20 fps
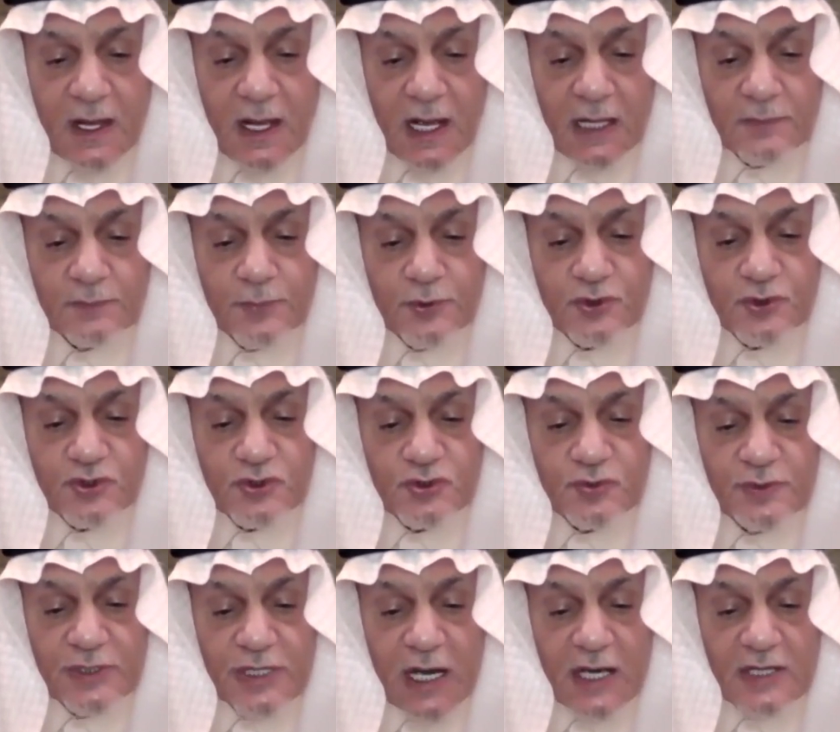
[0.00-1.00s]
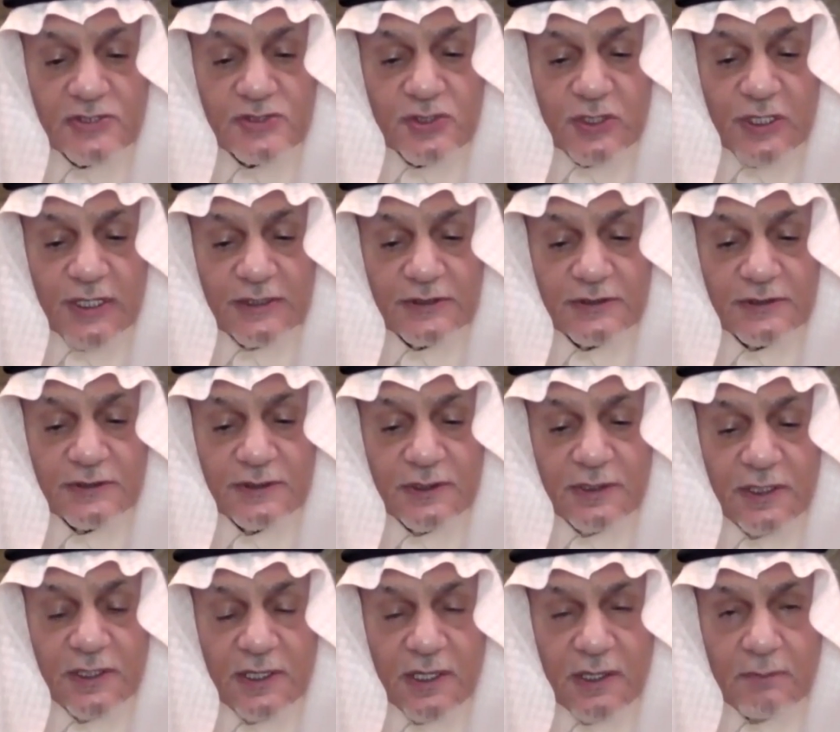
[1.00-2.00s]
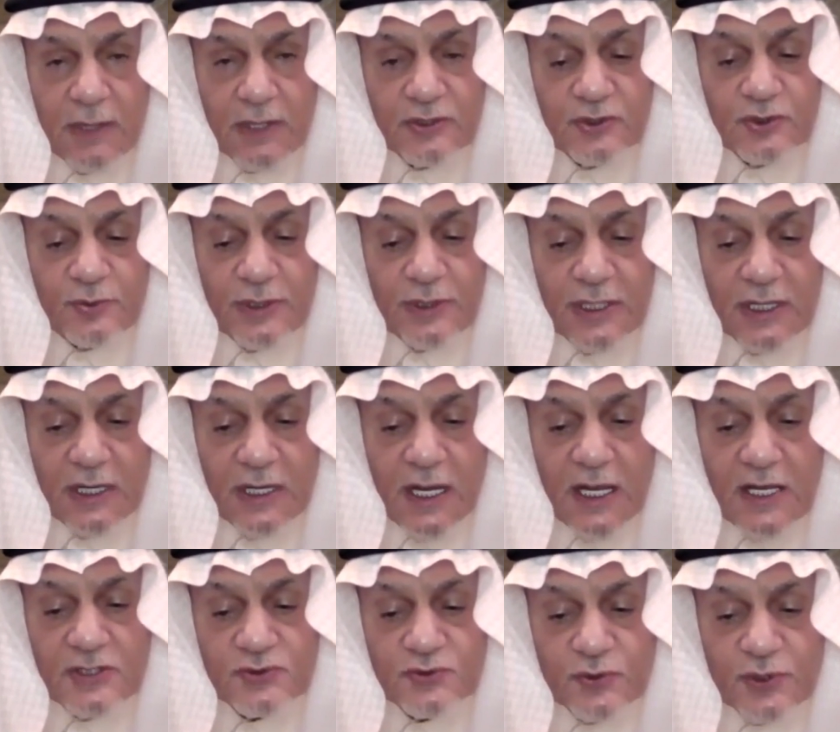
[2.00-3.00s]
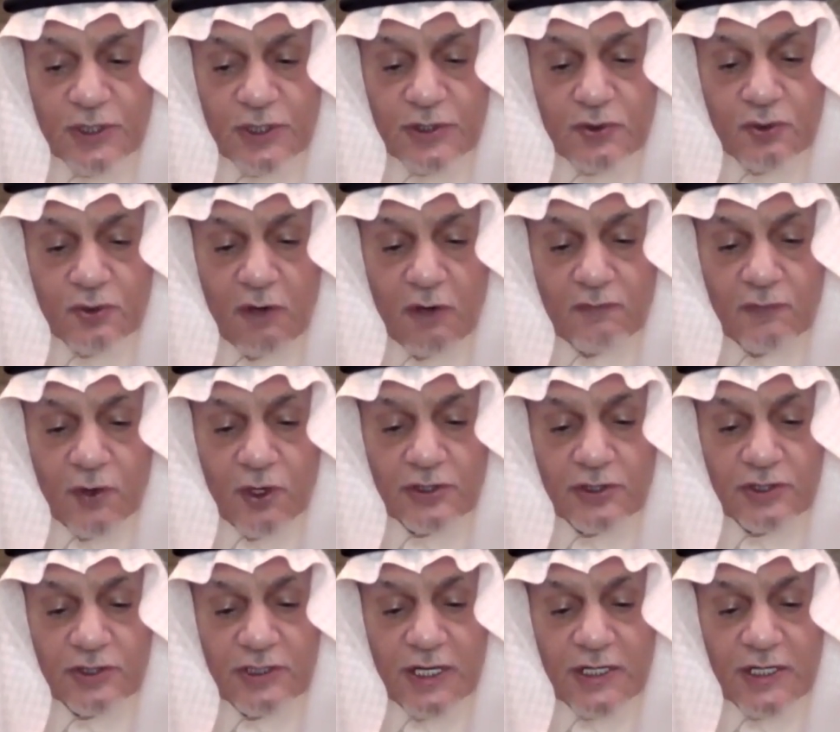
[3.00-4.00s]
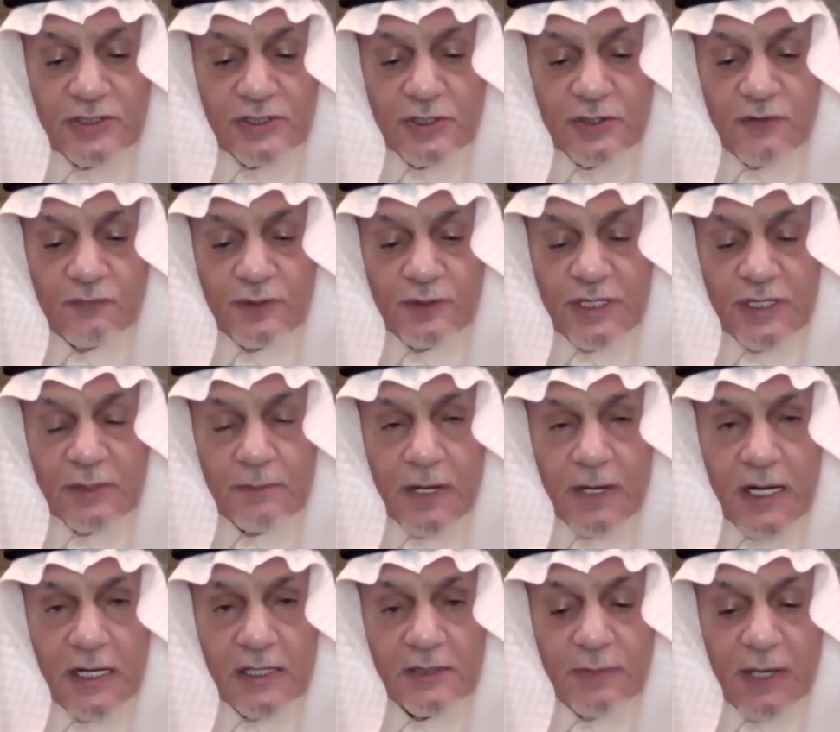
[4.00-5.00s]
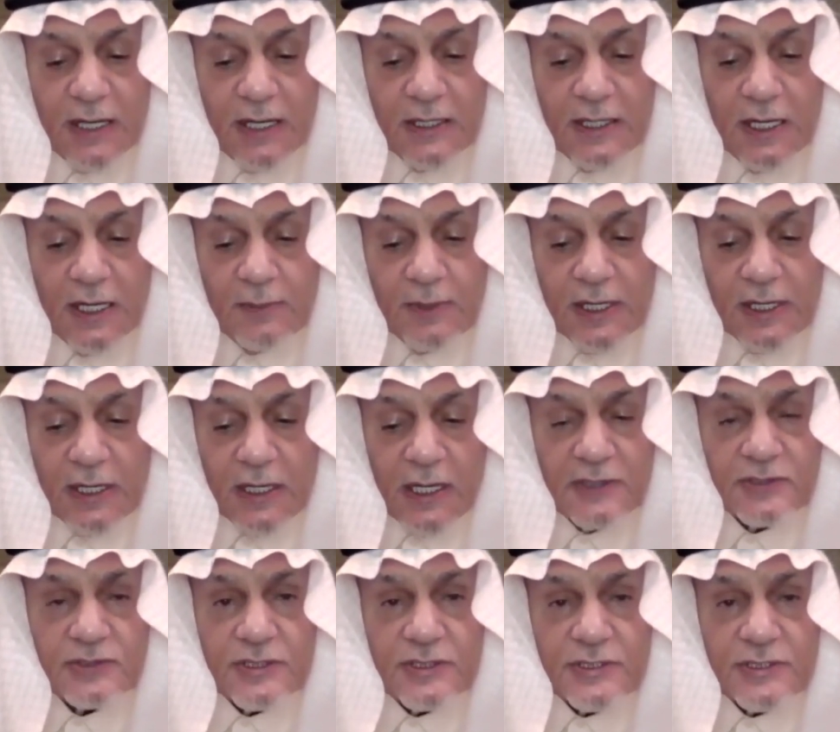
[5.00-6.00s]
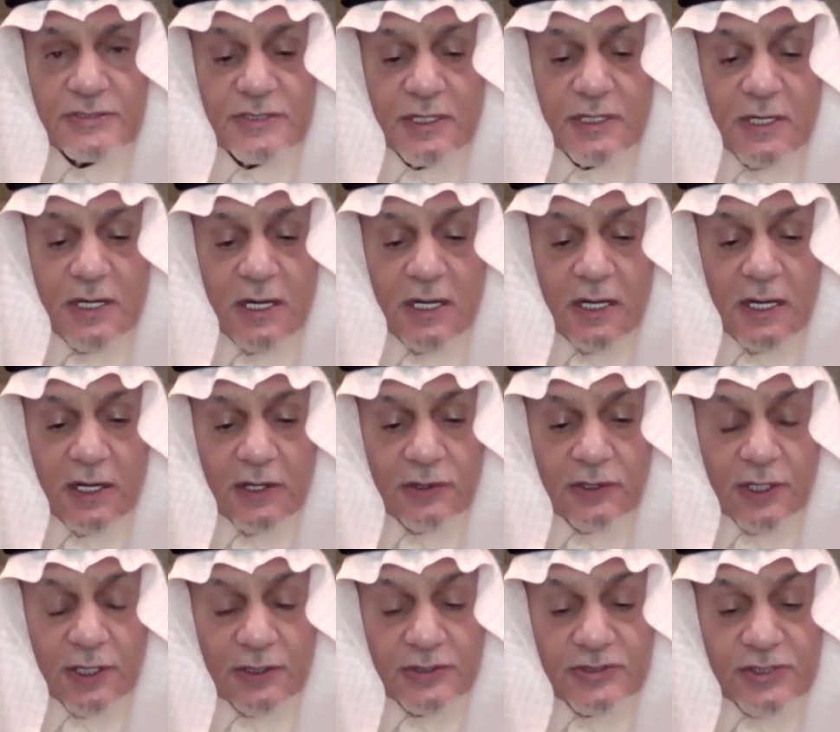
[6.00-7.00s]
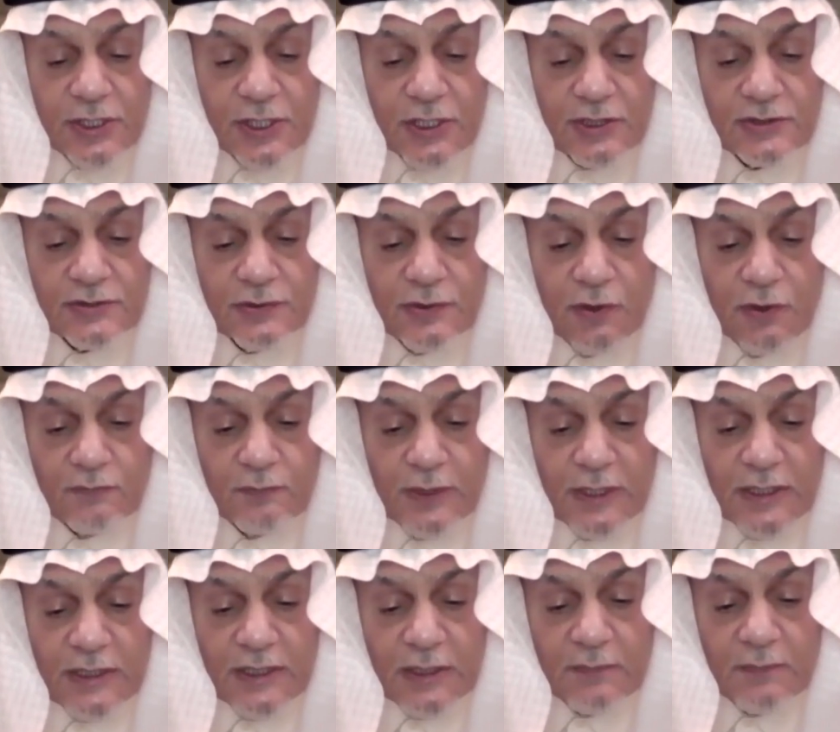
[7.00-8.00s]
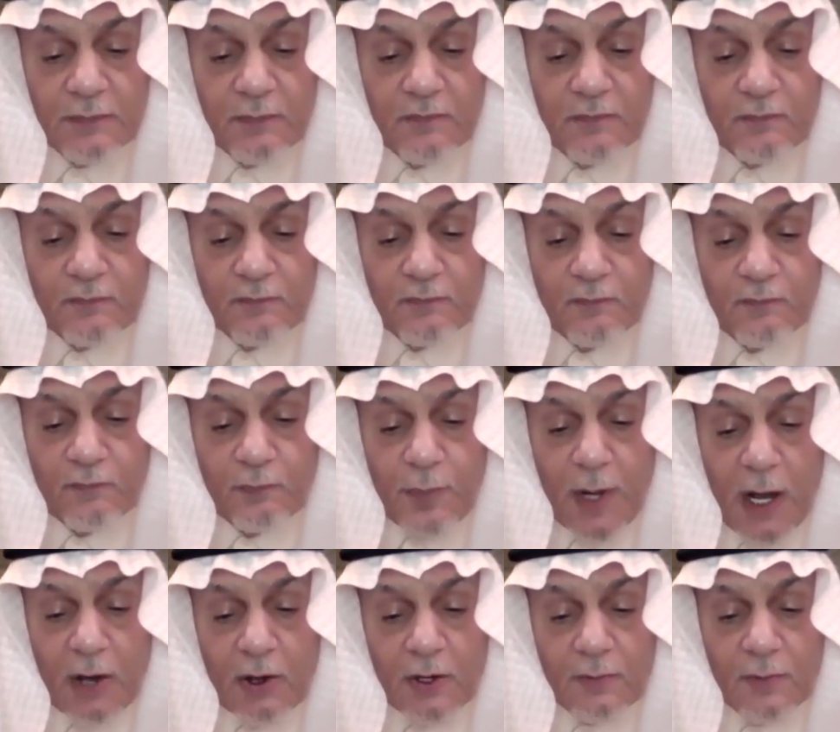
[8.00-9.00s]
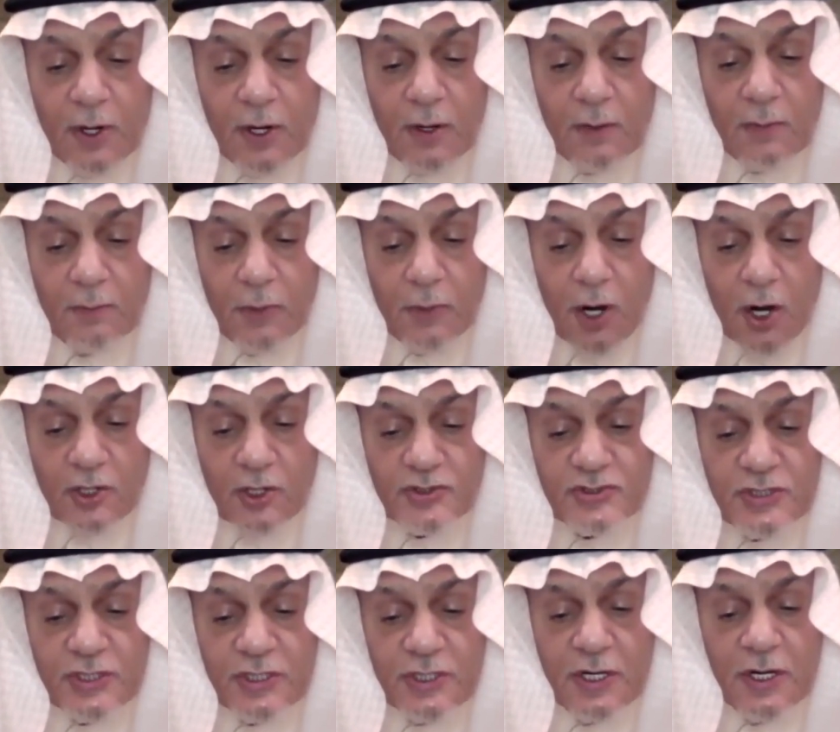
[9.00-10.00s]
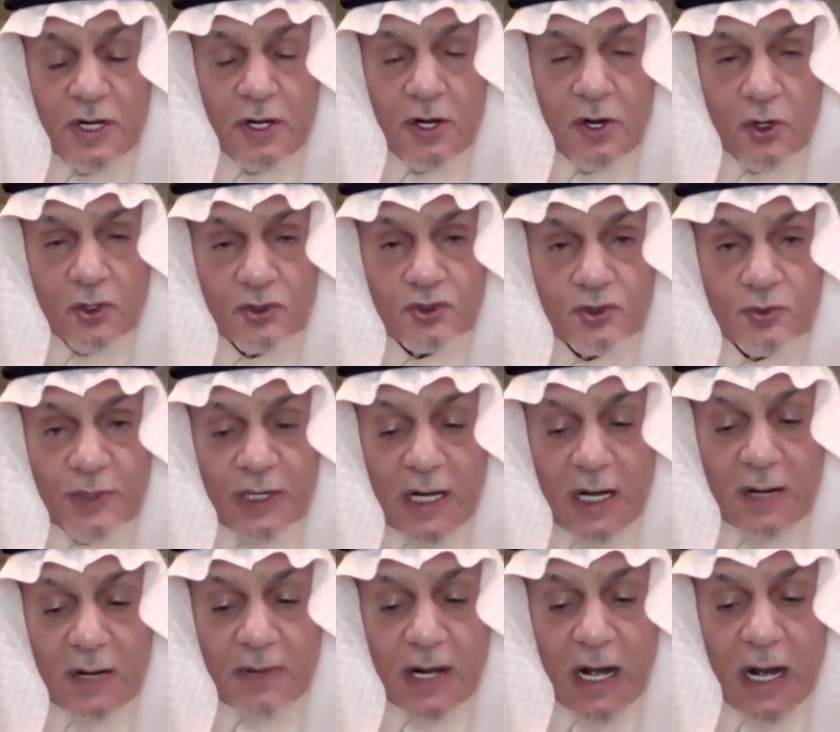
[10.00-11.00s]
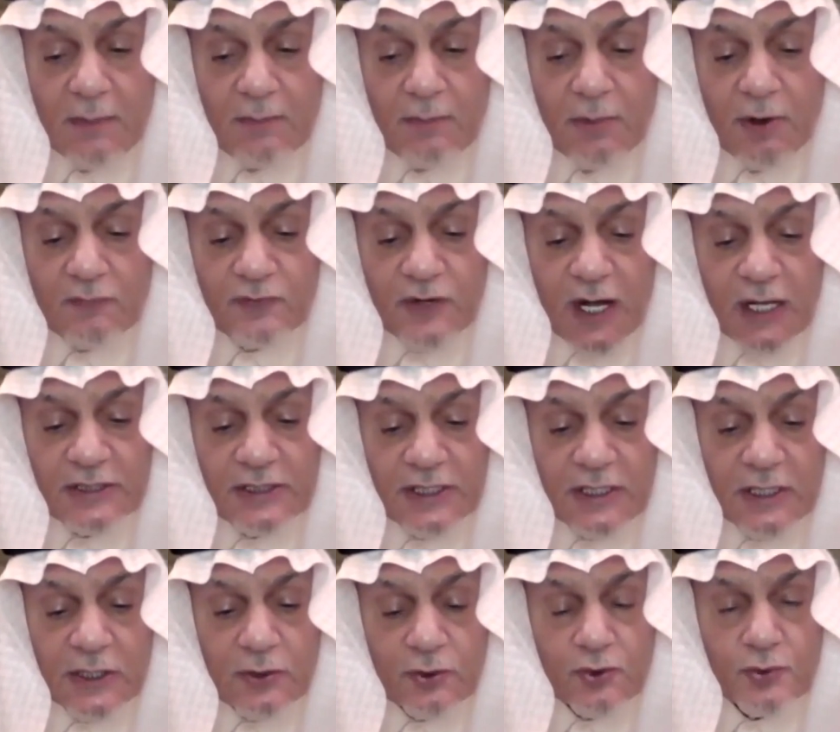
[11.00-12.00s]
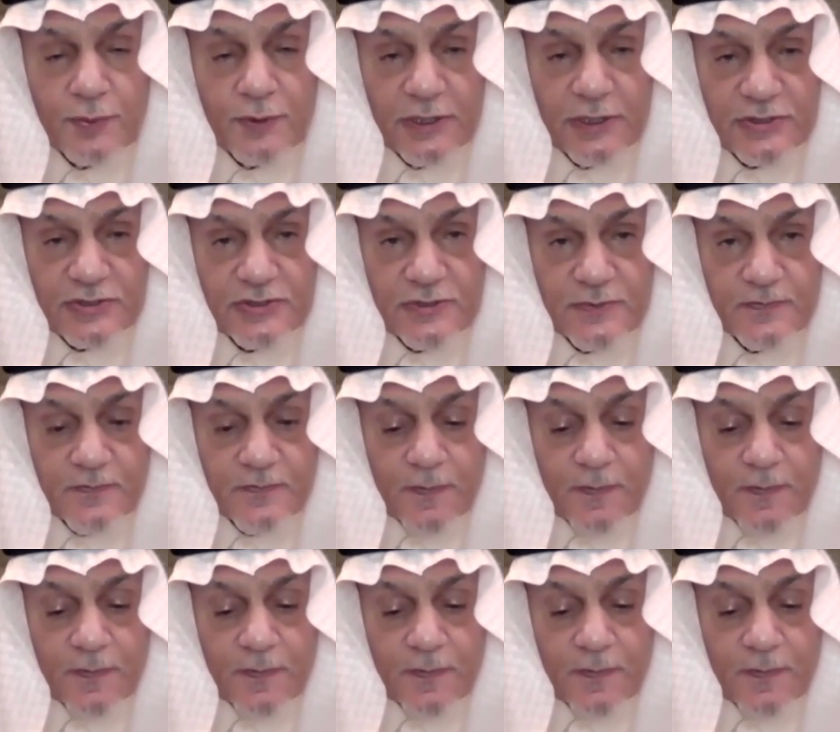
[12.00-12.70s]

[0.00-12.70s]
and pushed to be isolated, but to be engaged with to avoid the danger of being played by neighboring countries in their search of building power blocks or to become a hub of radical groupings.